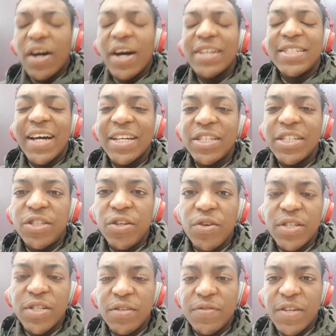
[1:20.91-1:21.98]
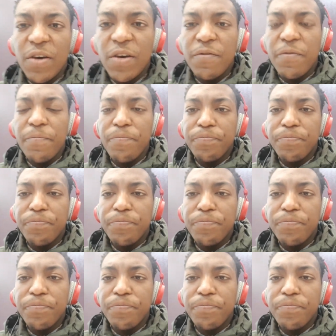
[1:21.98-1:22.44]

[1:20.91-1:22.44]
attached to your sense of self.